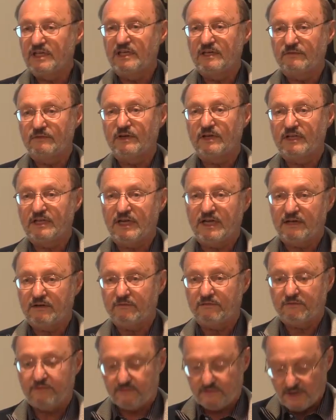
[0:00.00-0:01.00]
given a lot
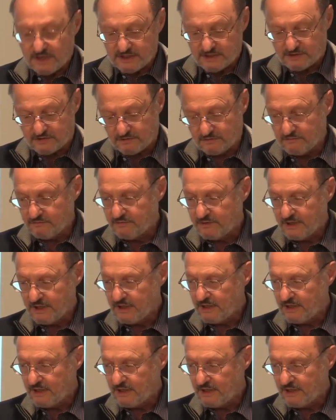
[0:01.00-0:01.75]
of thought to.